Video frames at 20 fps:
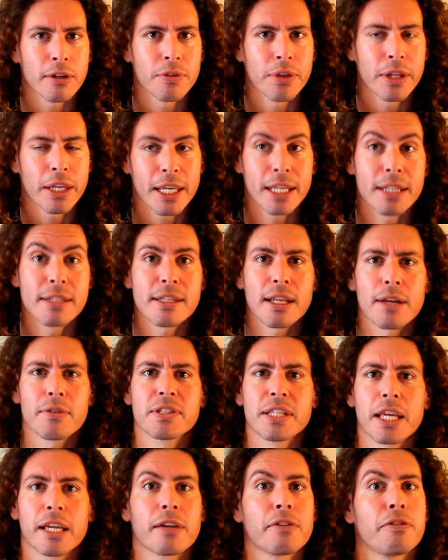instead of
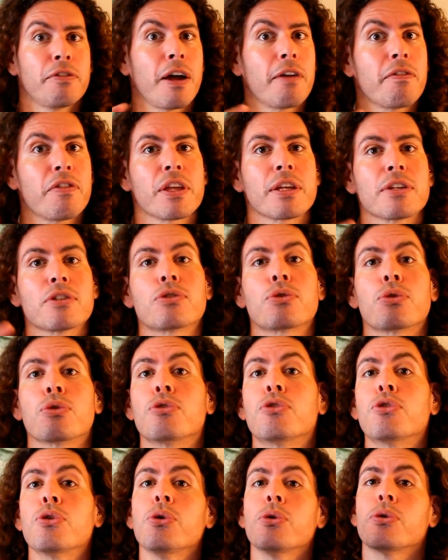saying 5 things to
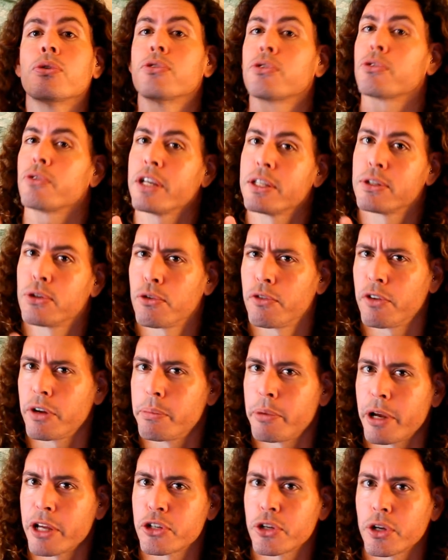do to raise your
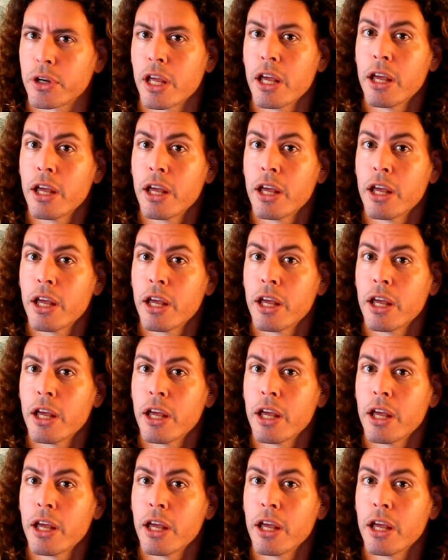vibration.